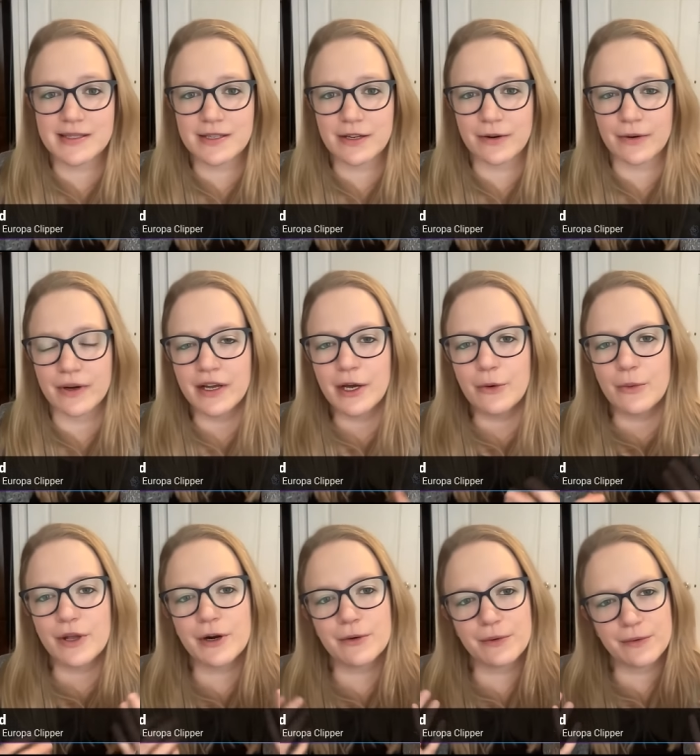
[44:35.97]
So we
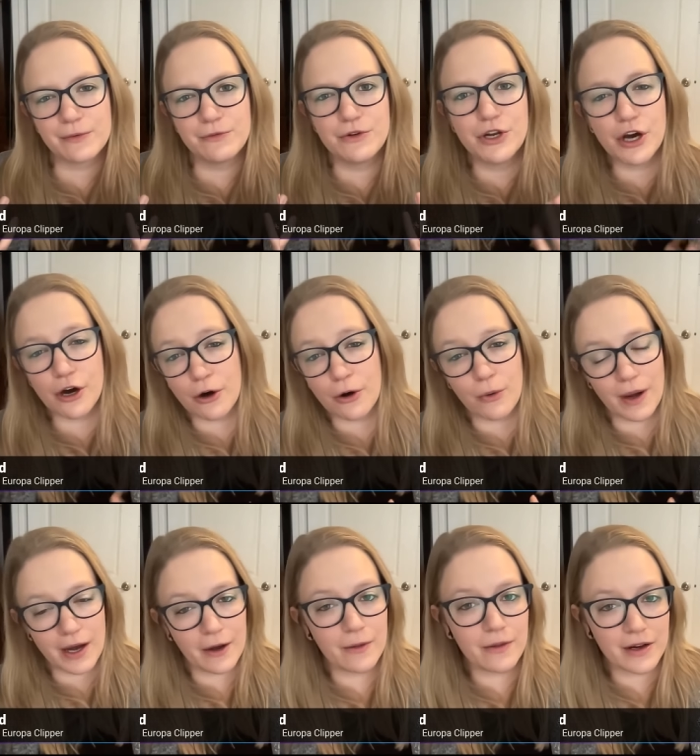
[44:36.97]
don't know
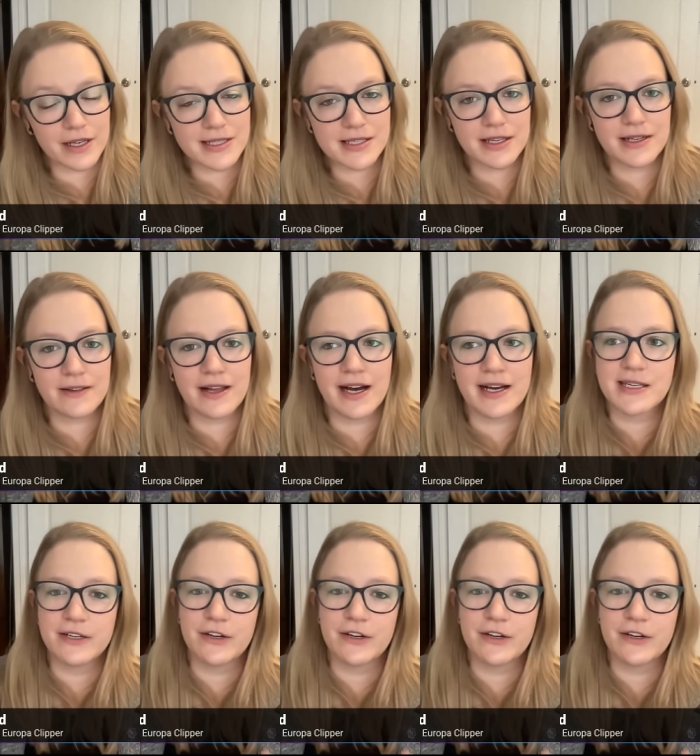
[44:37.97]
how long it's going to last,